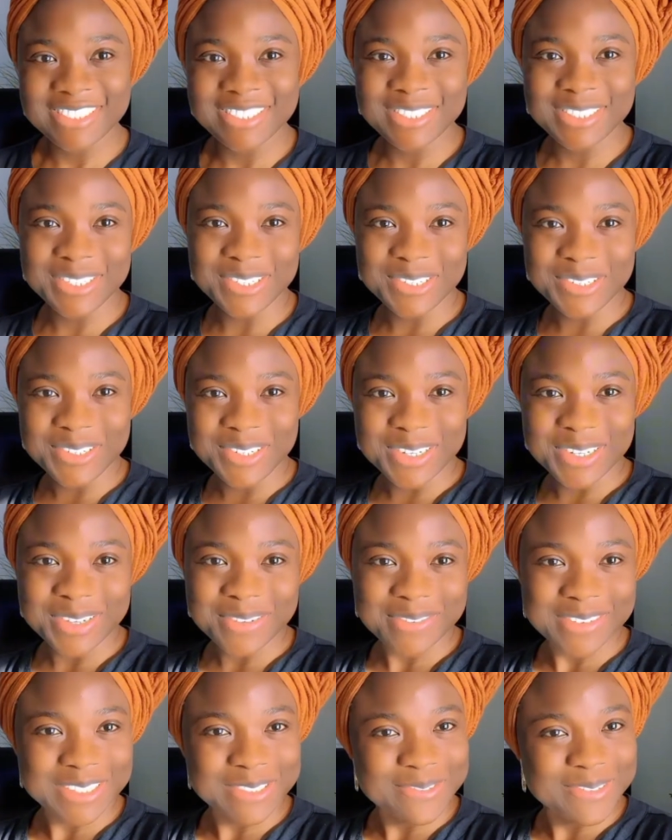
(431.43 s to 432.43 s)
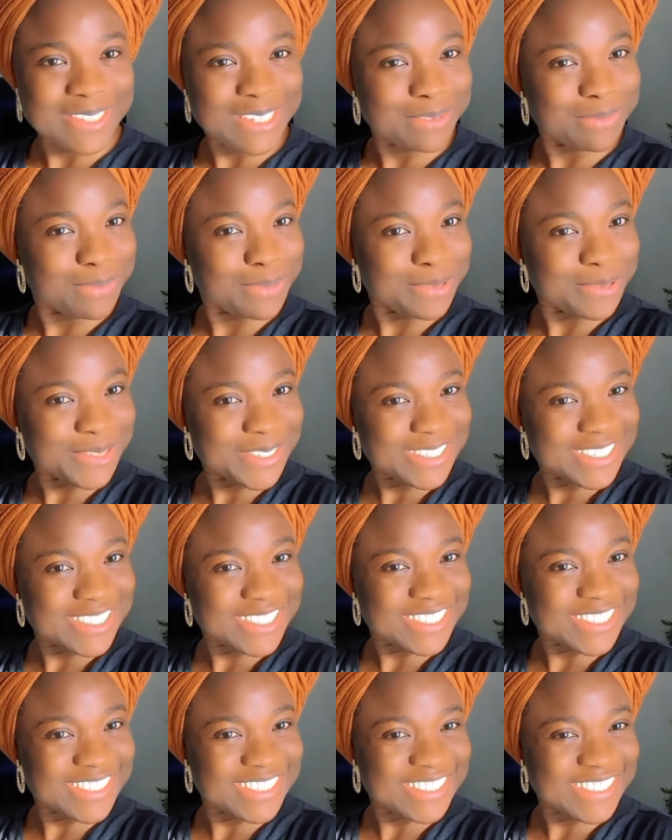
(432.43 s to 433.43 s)
Do you love it with the brooch?
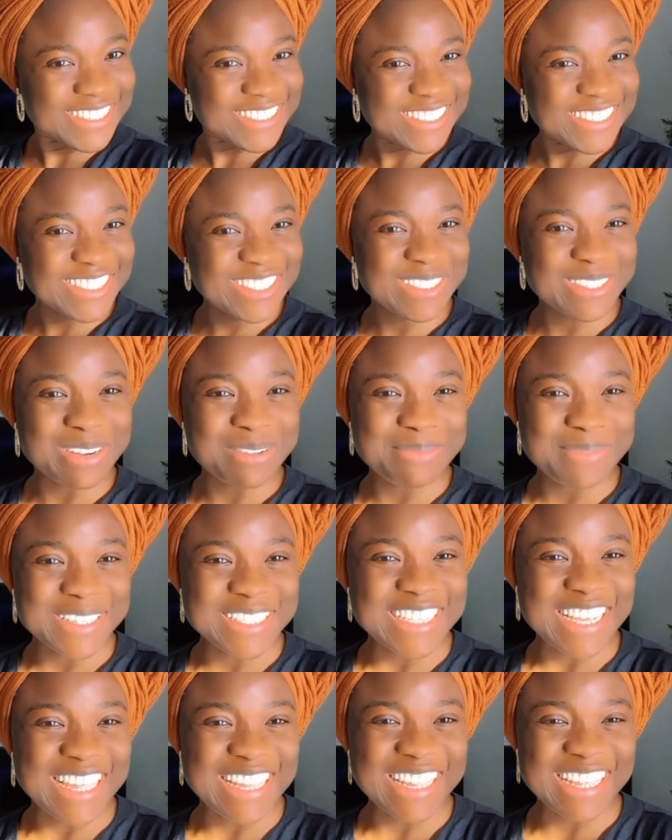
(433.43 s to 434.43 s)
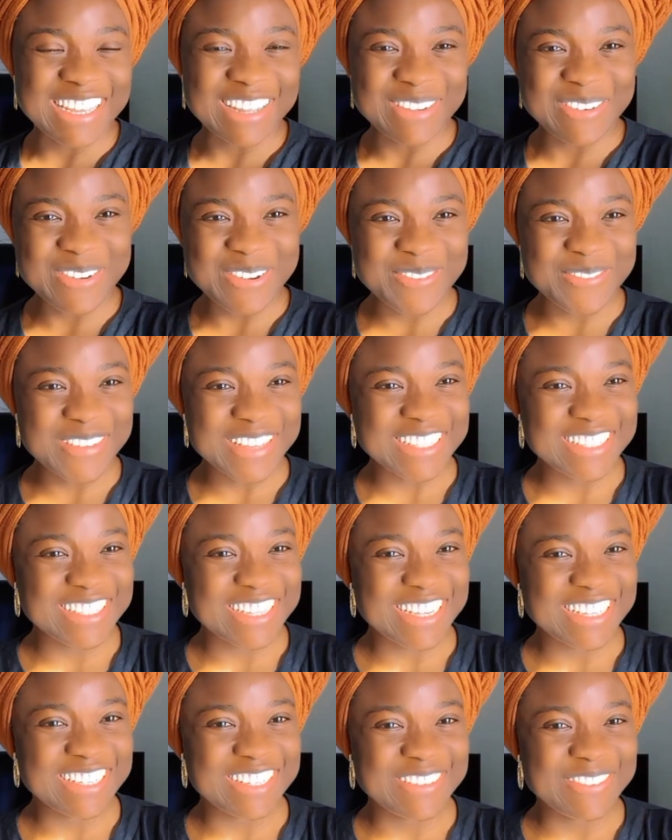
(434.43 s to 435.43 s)
Drop it under the comment
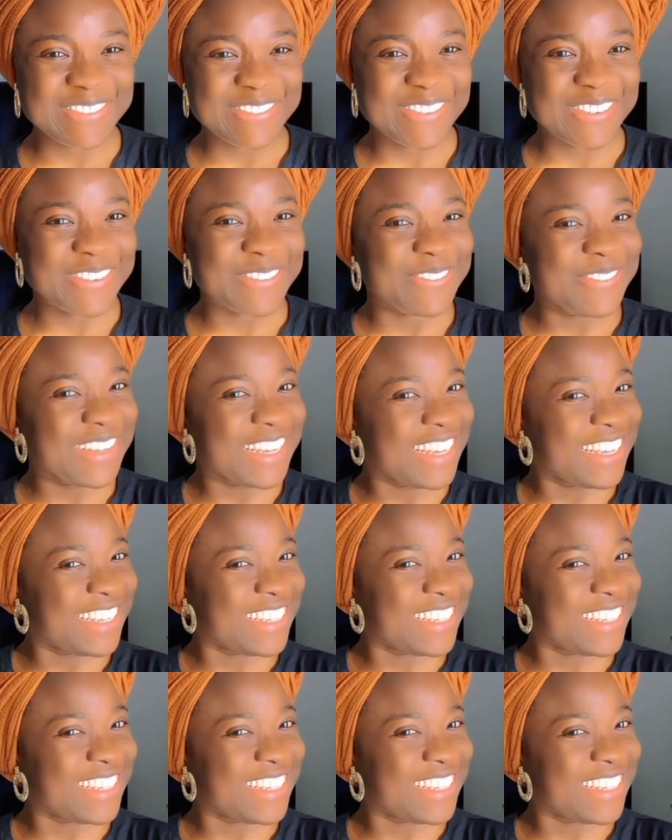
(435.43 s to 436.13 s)
section for me.